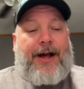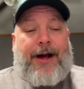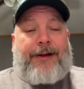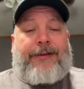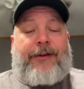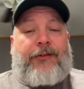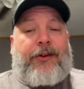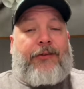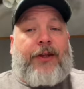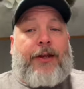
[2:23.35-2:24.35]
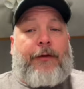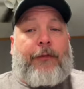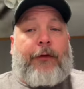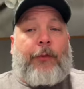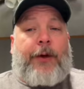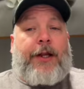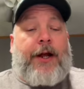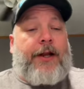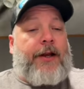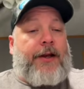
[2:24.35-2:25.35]
ITC is getting it for
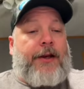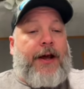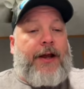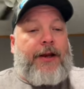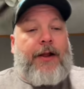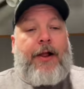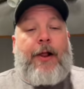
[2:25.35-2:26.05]
$29.99,